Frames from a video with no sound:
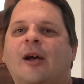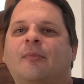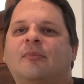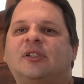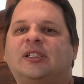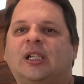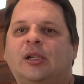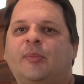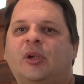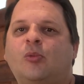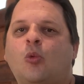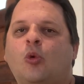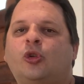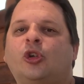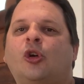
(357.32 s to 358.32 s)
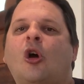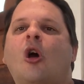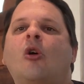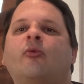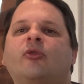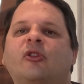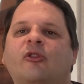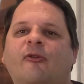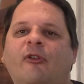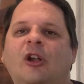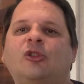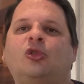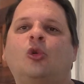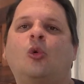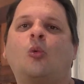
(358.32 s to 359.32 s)
cinnamon water over your
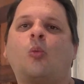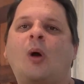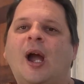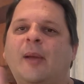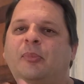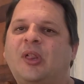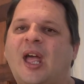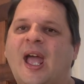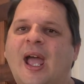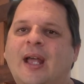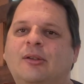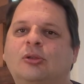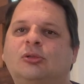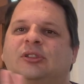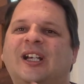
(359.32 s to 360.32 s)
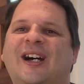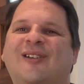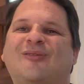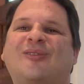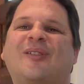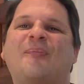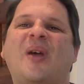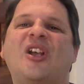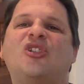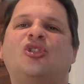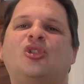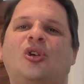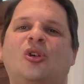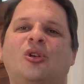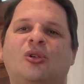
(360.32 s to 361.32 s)
front door. Wipe the handle down. Make
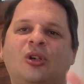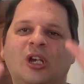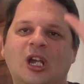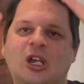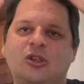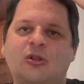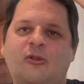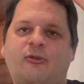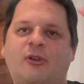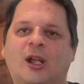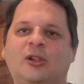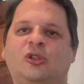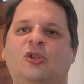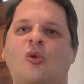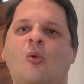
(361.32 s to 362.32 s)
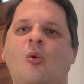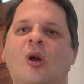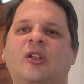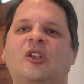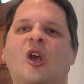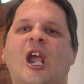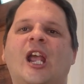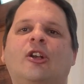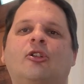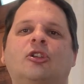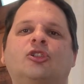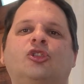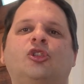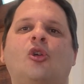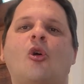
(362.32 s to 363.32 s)
sure your front door and your
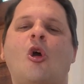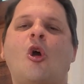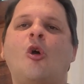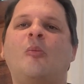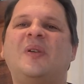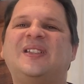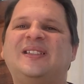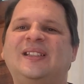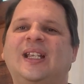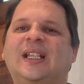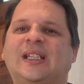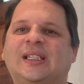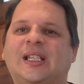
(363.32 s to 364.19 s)
entrance to your home is neat,